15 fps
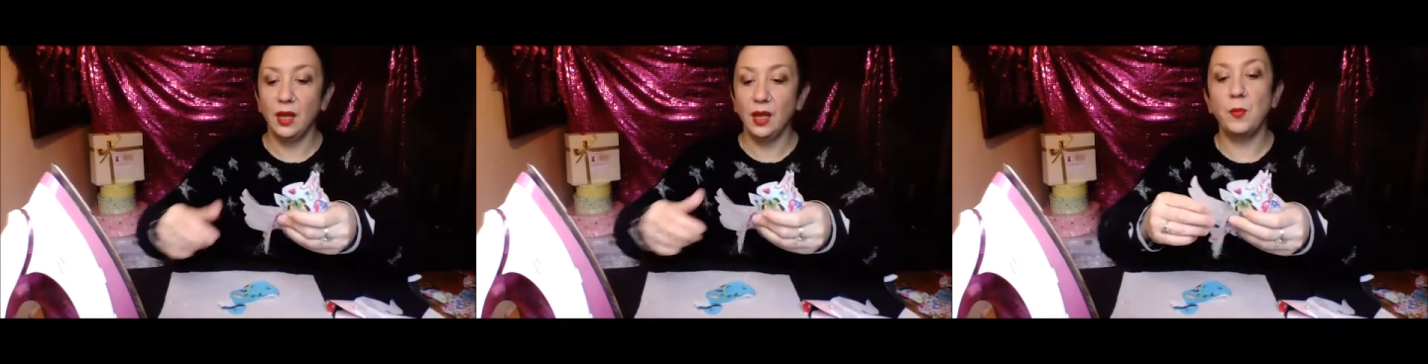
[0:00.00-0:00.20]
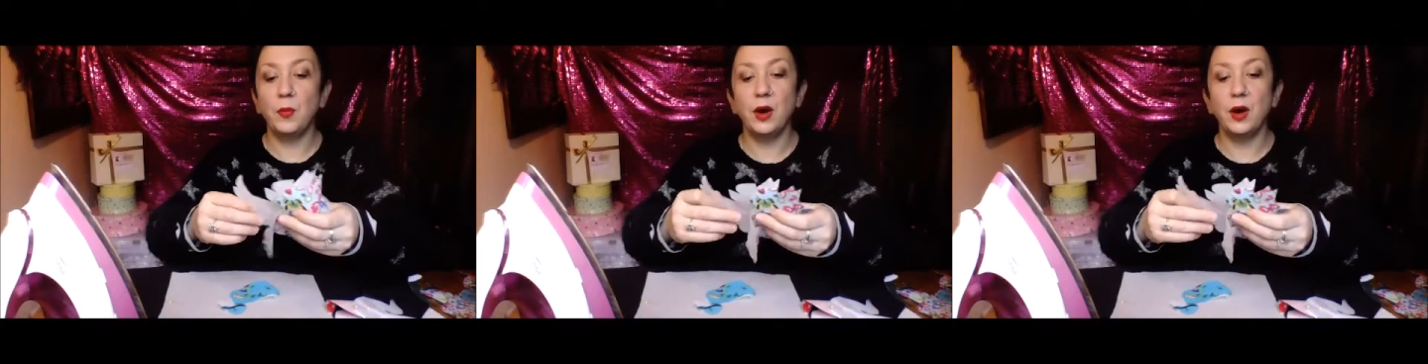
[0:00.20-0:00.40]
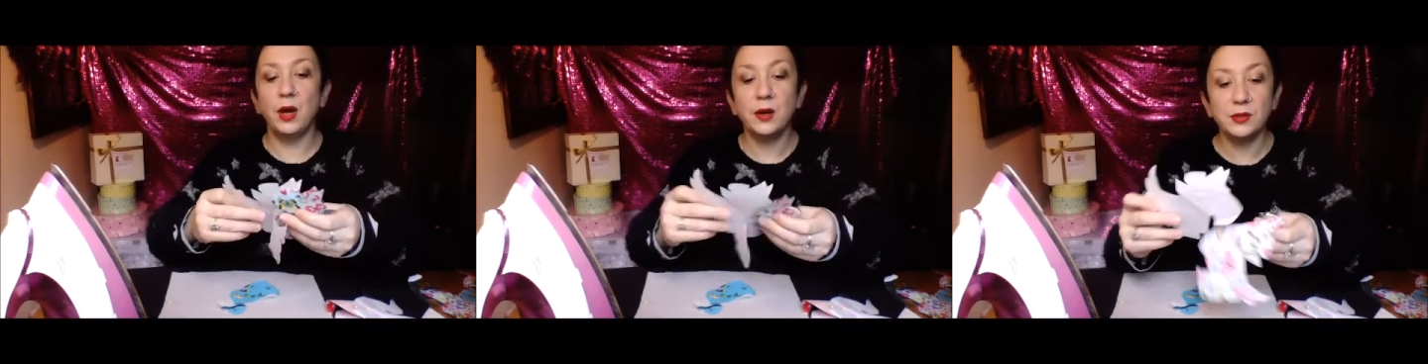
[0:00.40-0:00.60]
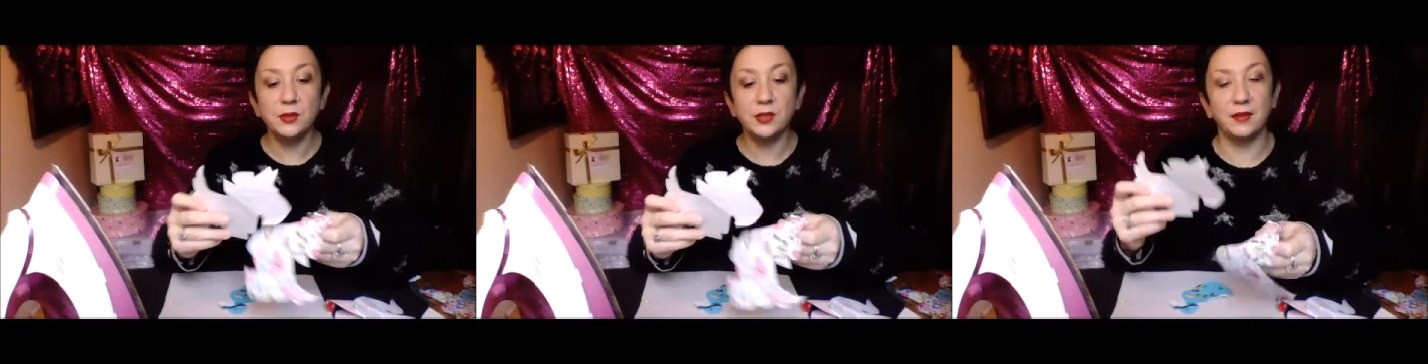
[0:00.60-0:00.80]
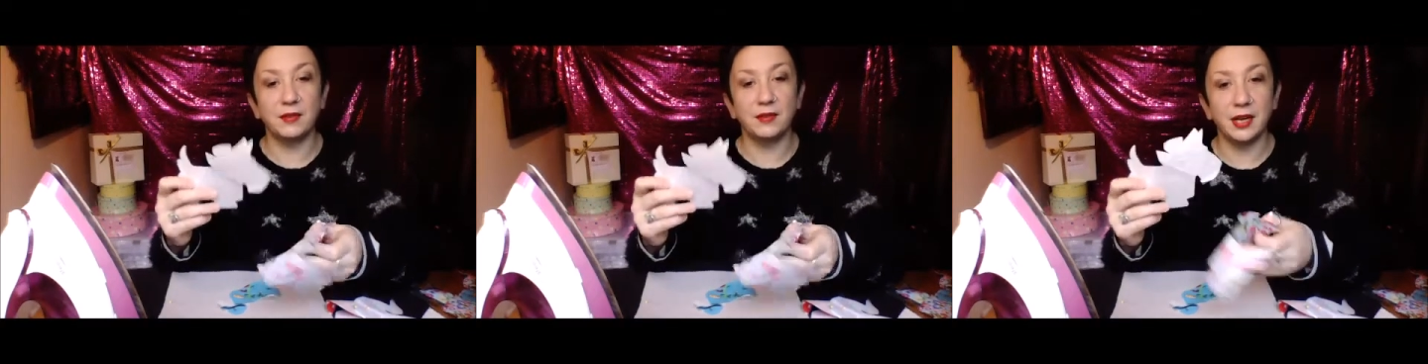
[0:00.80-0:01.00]
and what else
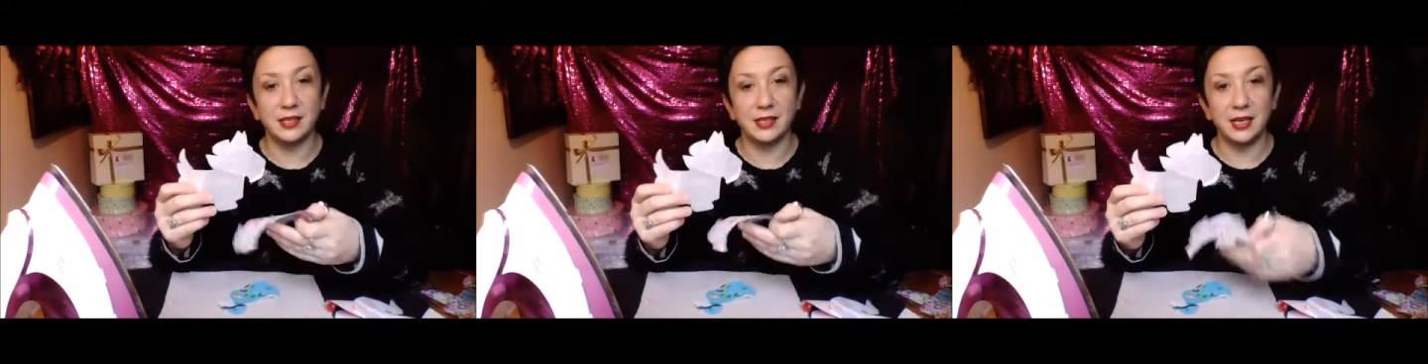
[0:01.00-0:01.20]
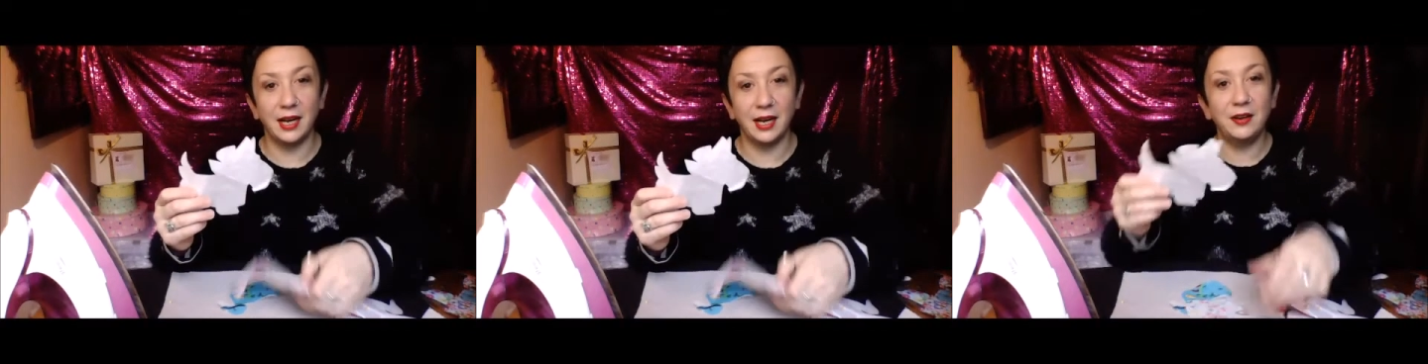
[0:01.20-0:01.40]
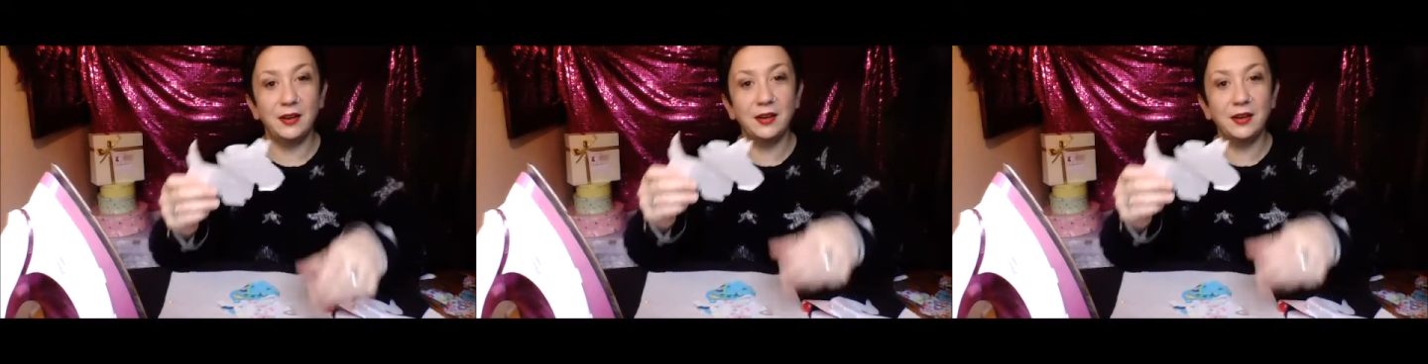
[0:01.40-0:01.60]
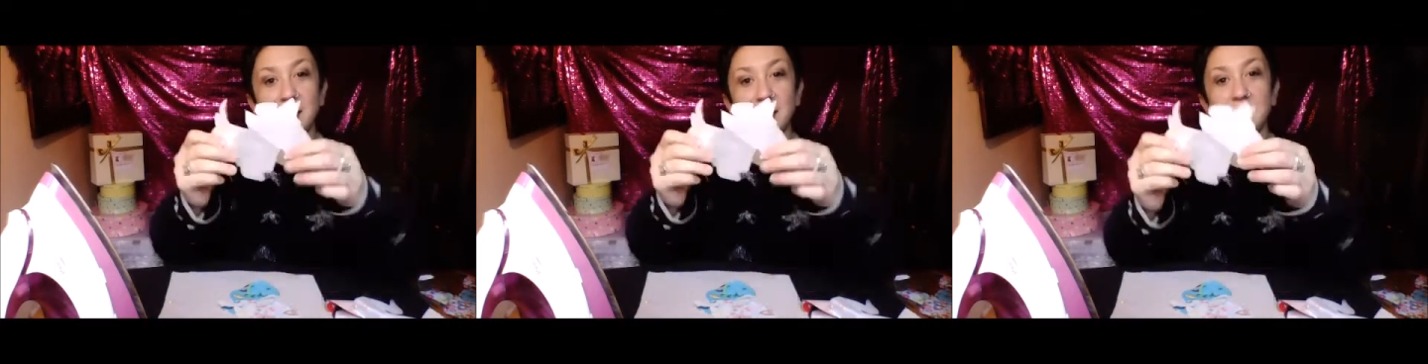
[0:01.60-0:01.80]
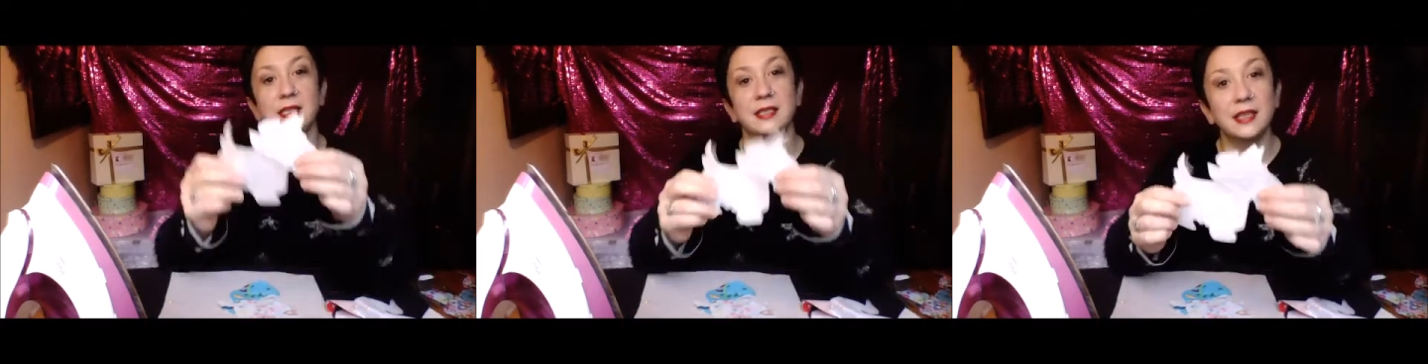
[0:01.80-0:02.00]
I've cut out
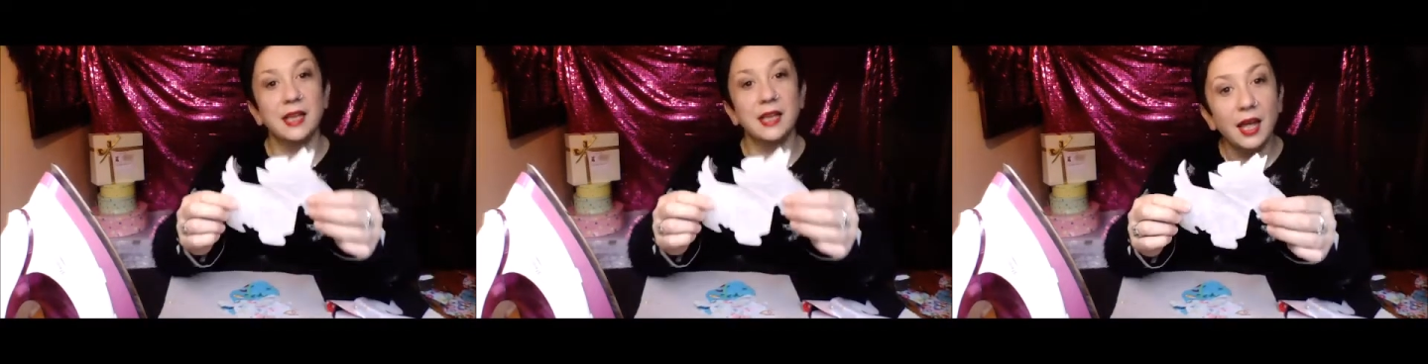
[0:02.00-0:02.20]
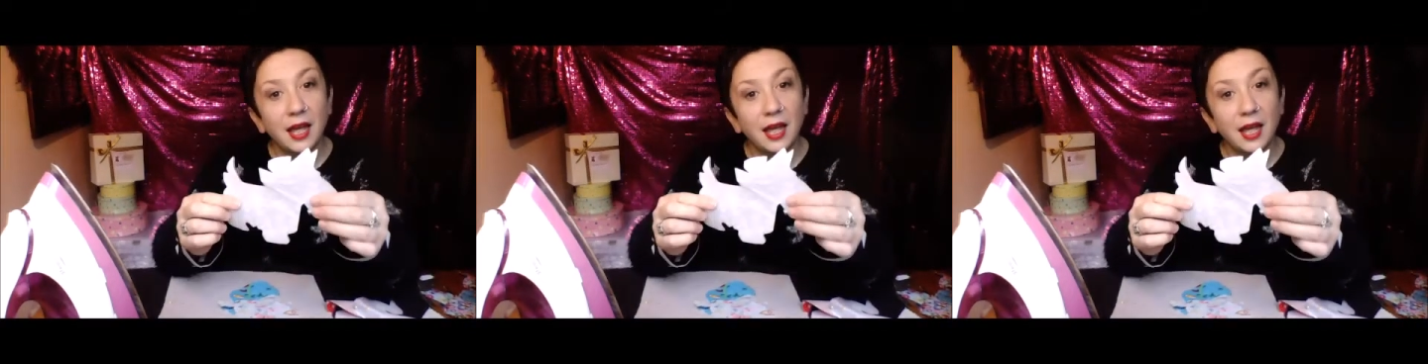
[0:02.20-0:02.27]
is